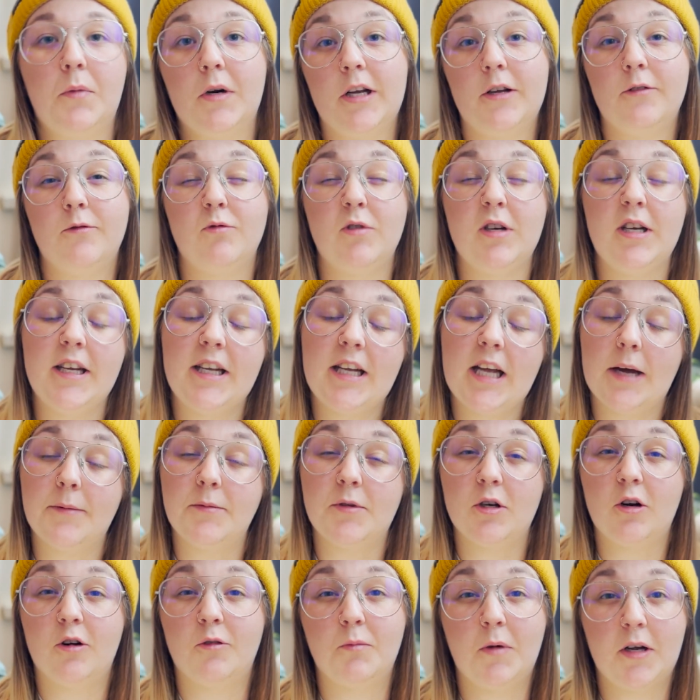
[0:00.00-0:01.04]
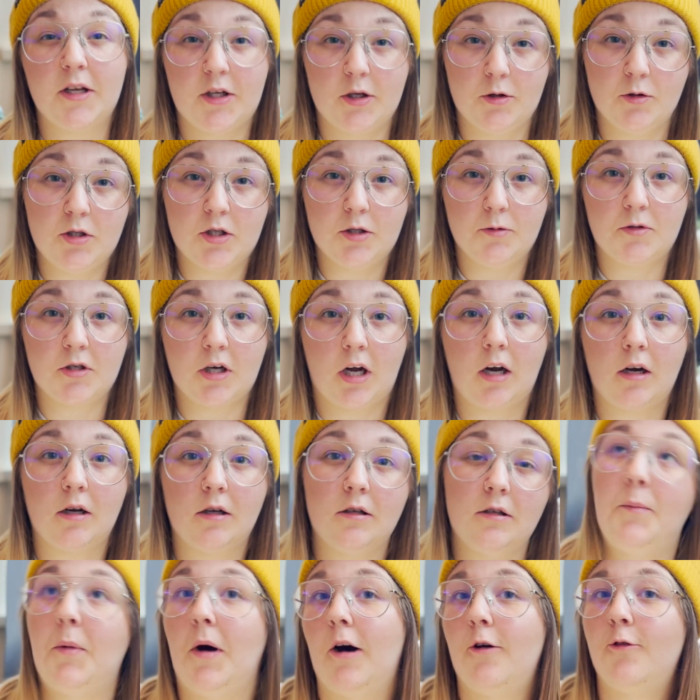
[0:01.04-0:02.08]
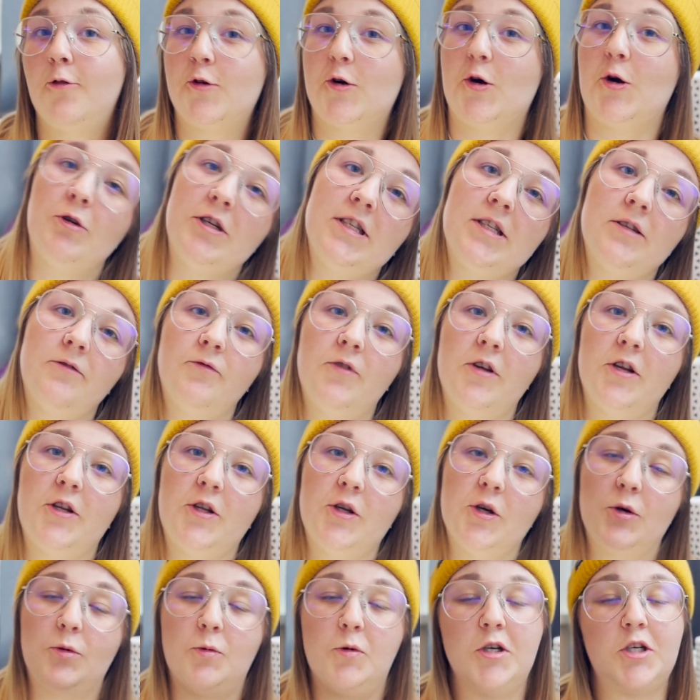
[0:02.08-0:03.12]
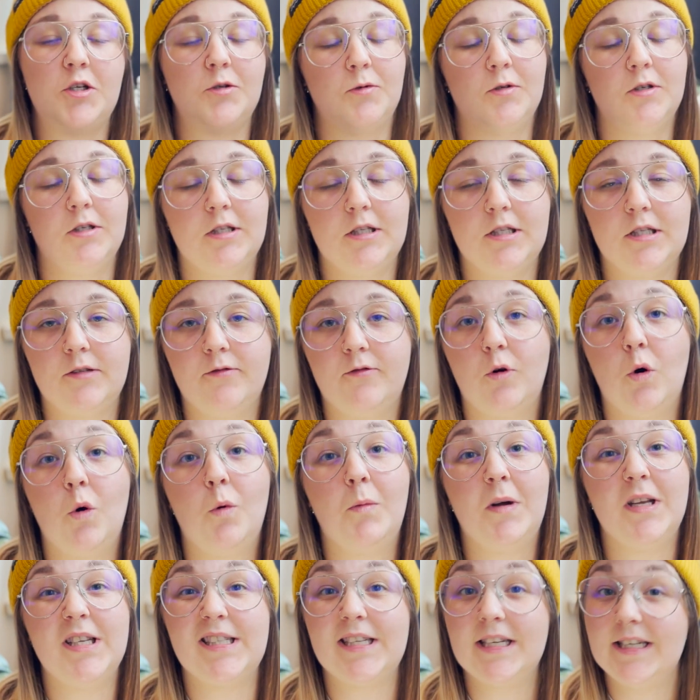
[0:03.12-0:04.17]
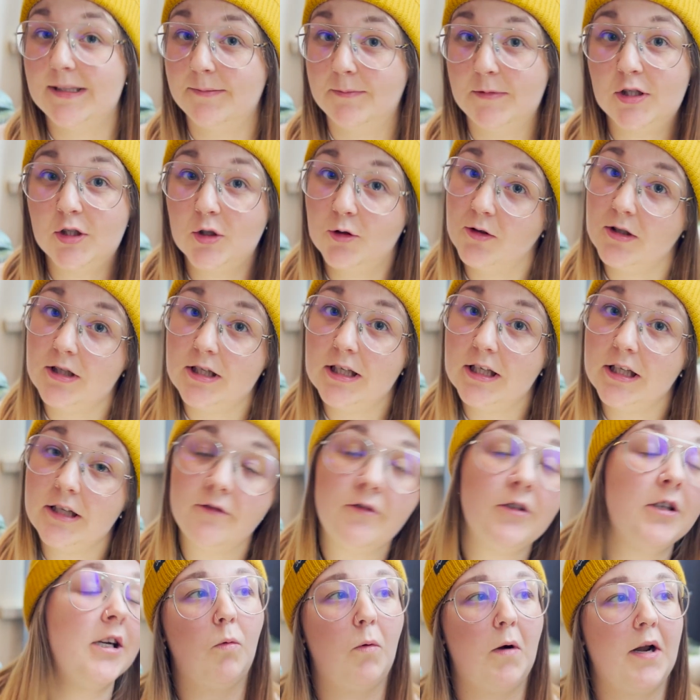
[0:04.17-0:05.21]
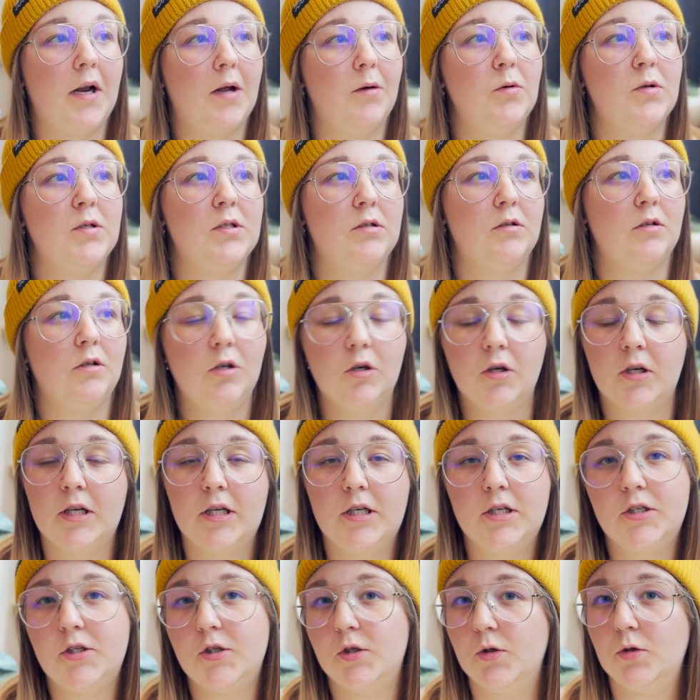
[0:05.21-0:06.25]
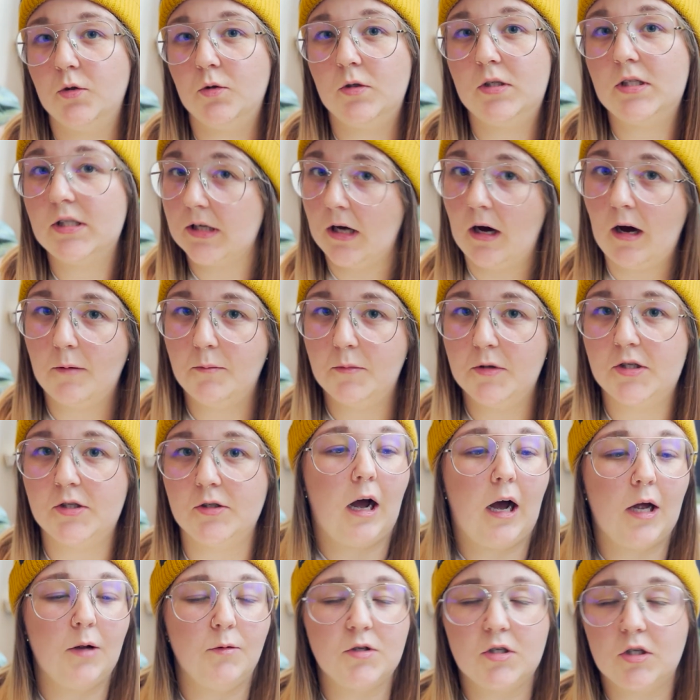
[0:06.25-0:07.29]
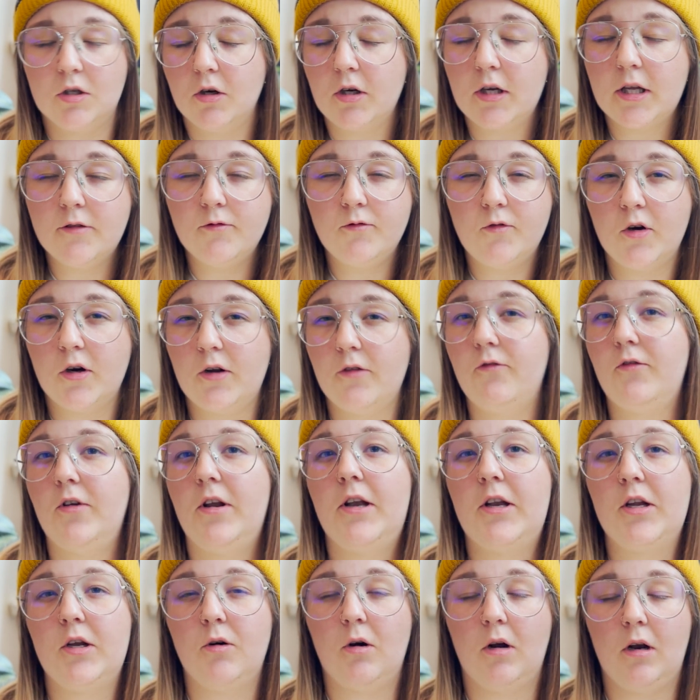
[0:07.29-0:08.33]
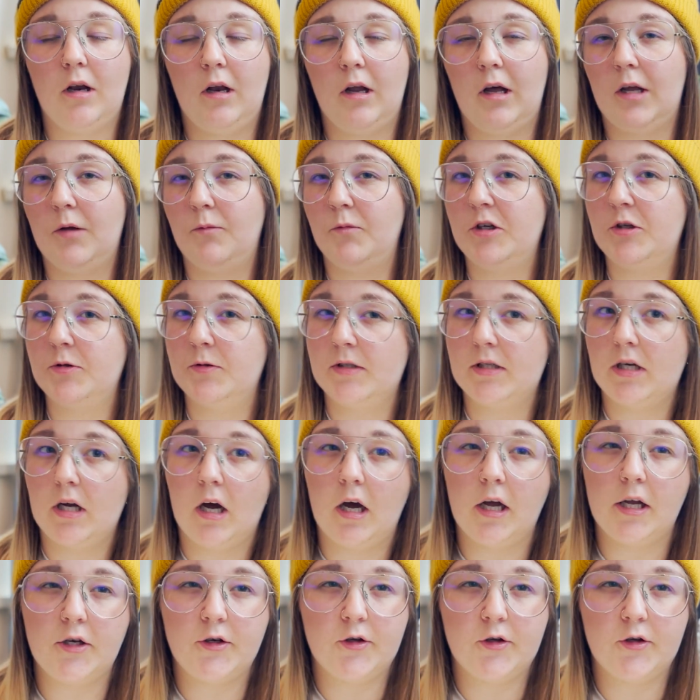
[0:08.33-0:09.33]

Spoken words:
I've really kept it off my YouTube channel, apart from a recent video which was 4 months into maternity leave, when I was looking to start maternity. I was looking for a video online which was kind